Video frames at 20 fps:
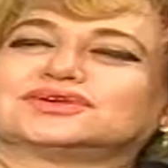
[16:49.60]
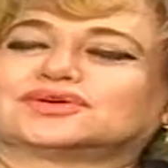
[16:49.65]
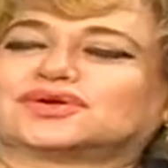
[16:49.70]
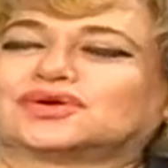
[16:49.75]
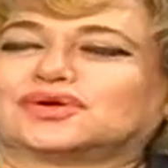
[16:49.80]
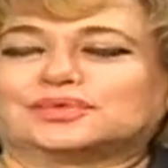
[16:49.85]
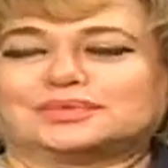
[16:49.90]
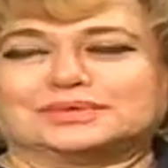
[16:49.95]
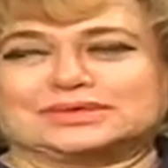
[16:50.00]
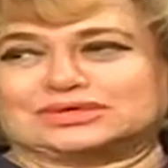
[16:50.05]

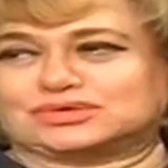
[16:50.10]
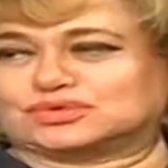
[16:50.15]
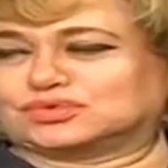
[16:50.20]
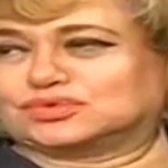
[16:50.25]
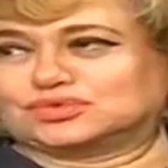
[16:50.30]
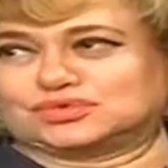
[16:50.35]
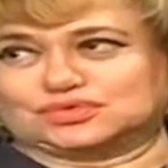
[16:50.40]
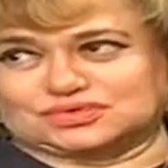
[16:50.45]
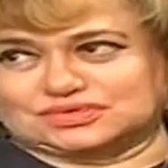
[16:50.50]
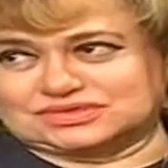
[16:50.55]
government
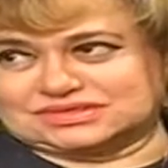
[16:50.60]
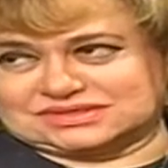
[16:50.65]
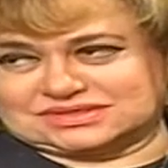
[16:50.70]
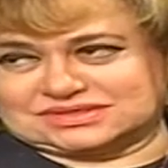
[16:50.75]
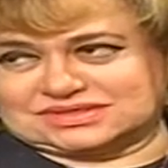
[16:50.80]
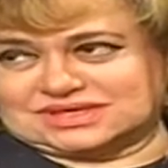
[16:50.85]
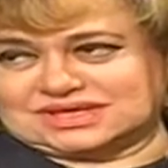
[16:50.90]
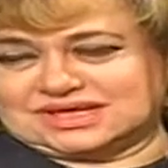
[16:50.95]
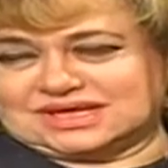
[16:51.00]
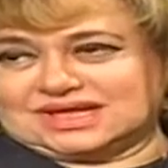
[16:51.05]
who knows.
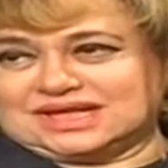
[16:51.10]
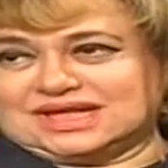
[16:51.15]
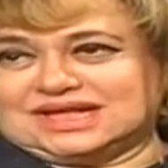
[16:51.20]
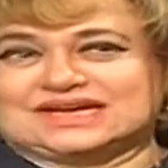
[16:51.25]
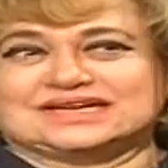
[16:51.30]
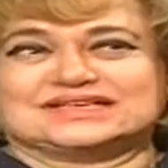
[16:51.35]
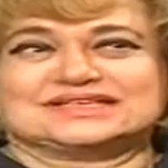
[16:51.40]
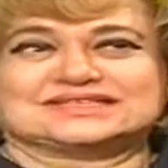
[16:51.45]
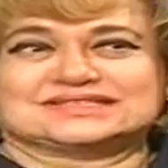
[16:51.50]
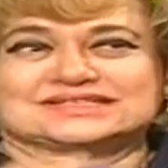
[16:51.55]

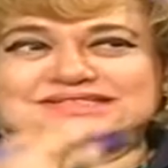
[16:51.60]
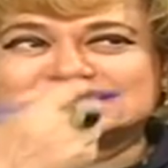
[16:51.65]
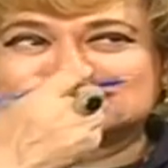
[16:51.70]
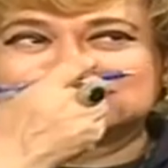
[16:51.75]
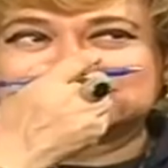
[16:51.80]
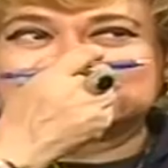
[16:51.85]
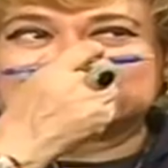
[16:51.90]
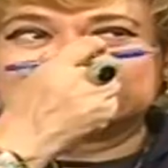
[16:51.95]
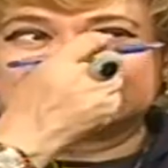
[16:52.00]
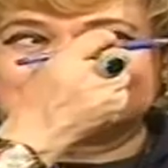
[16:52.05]

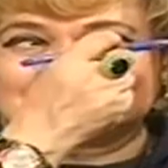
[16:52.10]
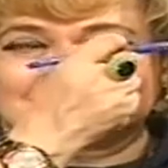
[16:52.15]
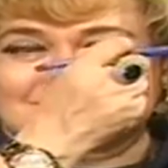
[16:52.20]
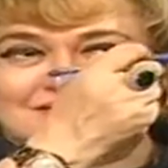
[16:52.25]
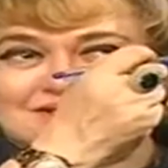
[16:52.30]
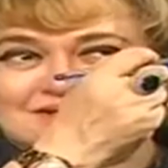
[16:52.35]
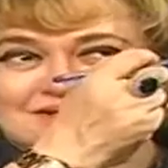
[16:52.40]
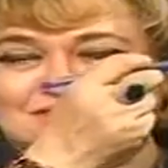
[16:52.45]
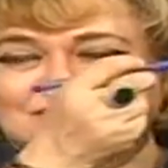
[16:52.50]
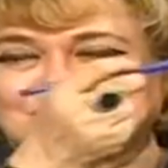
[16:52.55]
It's
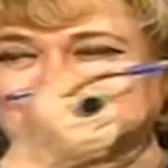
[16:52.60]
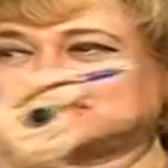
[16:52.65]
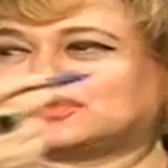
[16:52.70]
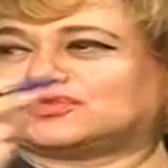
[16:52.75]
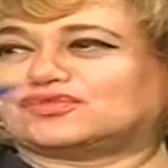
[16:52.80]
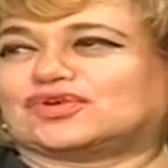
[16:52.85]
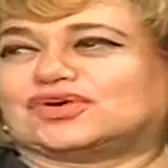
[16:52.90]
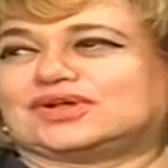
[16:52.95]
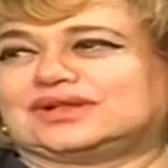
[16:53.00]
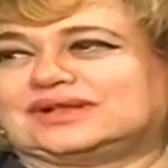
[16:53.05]
written on the
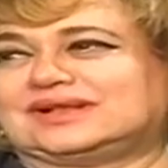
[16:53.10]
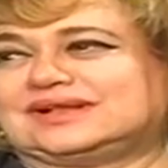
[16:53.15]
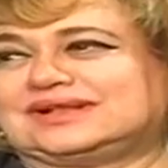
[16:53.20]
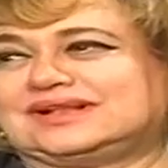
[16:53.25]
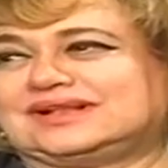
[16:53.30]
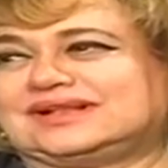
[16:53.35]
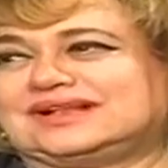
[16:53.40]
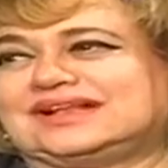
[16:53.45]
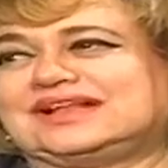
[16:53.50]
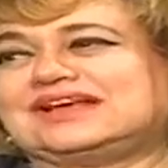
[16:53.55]
wall.
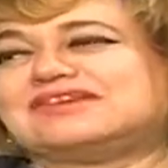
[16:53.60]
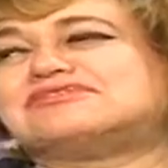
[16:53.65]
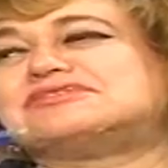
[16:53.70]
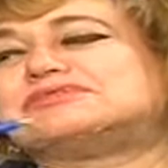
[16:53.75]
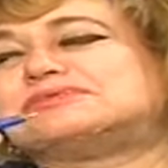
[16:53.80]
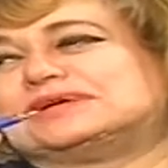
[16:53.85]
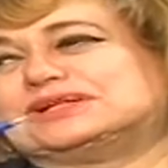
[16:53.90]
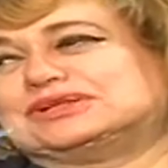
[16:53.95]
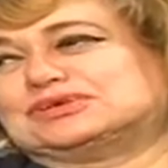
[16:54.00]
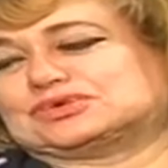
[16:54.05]

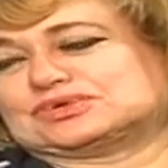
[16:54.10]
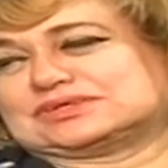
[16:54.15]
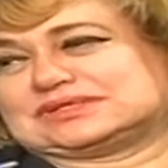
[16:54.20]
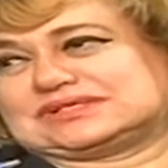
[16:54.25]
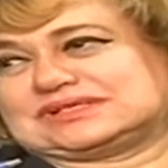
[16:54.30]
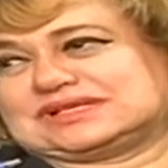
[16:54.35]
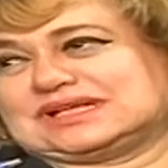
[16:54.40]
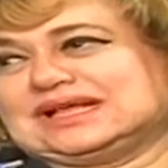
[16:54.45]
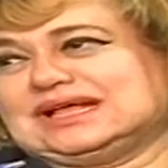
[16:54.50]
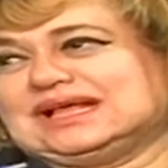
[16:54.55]
Everybody
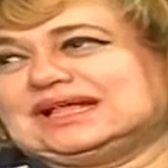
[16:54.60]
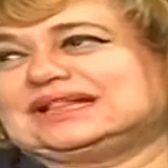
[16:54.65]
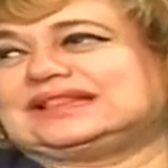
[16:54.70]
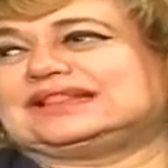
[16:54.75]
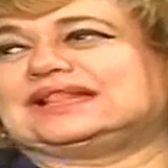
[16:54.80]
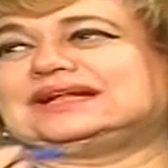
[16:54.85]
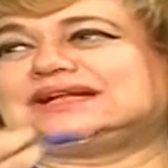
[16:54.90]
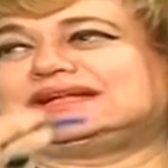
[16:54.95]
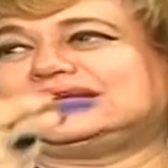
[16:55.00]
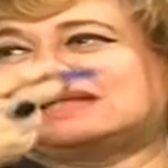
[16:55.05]
knows
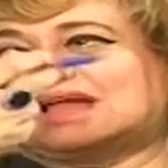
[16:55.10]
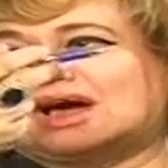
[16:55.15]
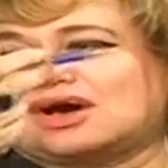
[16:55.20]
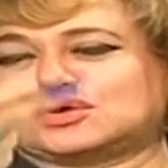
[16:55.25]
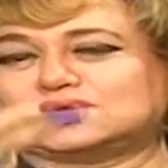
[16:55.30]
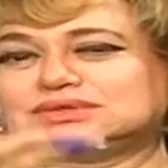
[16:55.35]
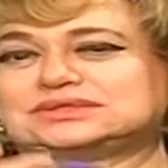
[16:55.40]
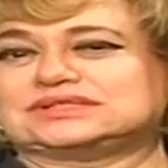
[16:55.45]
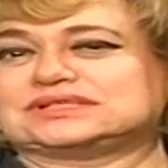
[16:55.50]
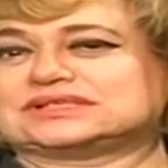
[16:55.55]
that
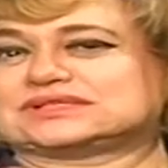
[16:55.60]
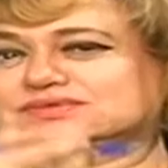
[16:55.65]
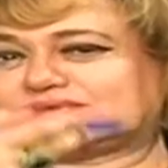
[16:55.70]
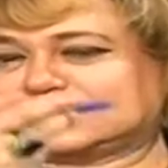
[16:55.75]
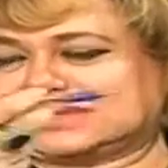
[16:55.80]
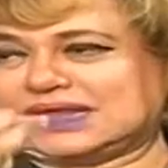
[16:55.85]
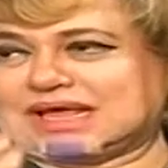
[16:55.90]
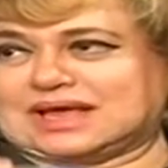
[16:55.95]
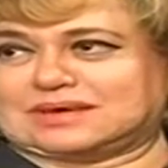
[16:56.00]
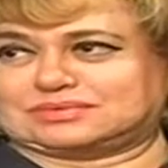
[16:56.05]
now this
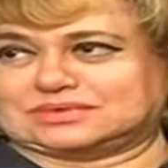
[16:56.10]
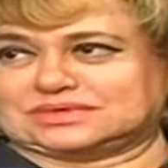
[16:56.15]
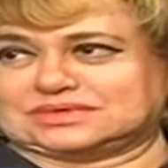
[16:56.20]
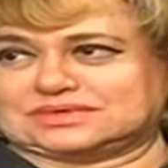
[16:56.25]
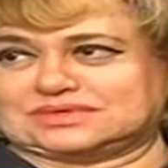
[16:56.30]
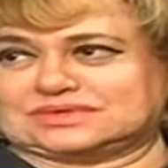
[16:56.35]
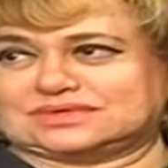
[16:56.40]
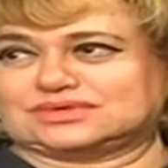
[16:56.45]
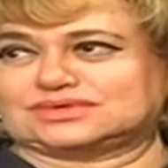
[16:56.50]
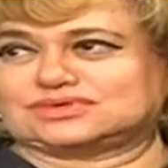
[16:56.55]
will
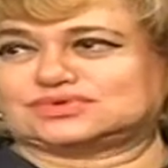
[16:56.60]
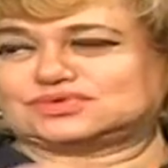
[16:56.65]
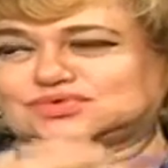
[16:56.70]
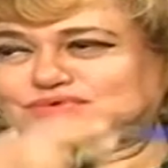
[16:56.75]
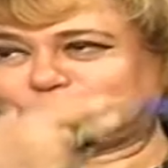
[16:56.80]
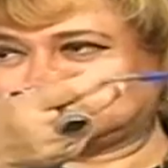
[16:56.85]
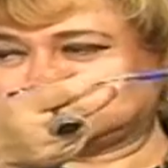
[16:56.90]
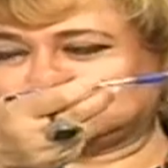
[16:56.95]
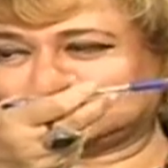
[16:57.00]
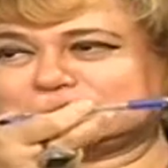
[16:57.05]
happen
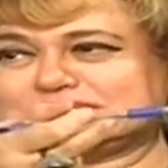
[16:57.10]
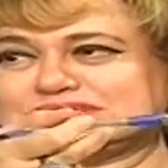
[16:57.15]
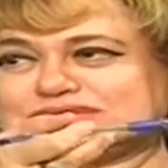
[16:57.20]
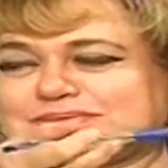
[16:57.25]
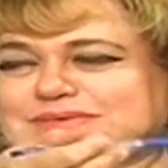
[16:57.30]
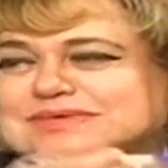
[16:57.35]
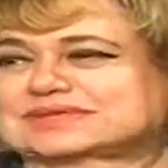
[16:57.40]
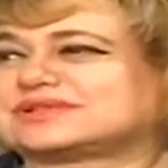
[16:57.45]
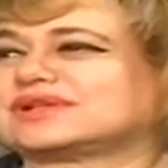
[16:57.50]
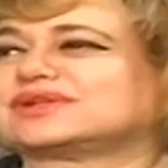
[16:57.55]
to this
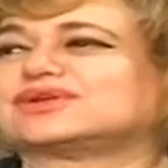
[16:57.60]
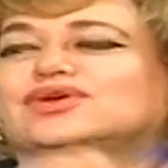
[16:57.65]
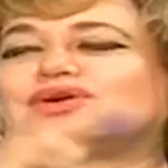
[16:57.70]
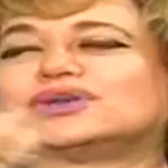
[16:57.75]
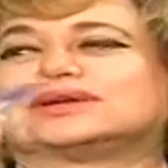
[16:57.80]
person or